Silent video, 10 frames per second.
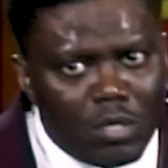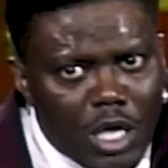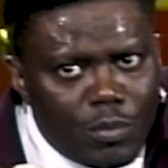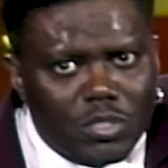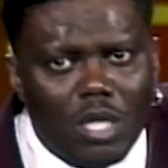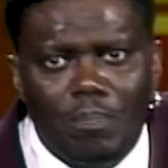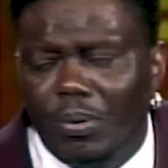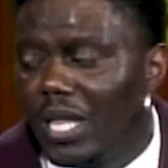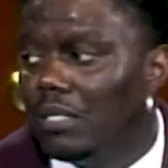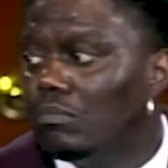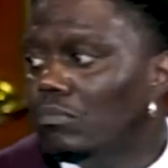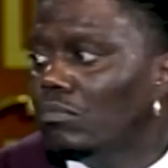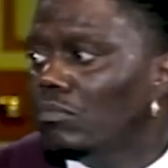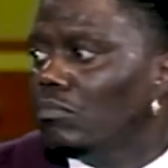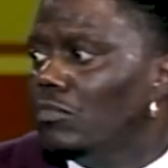He was complete.
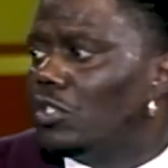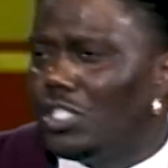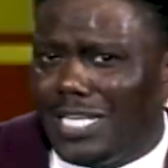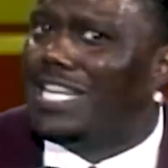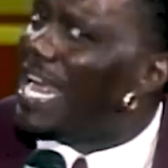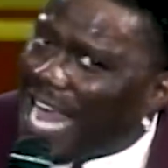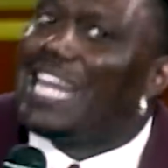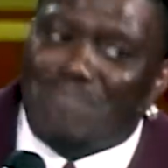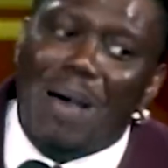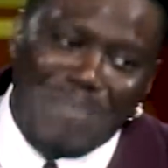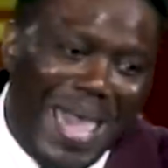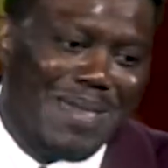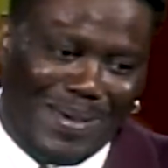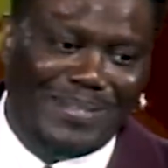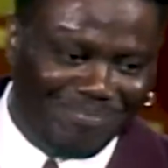She said, now that's my baby.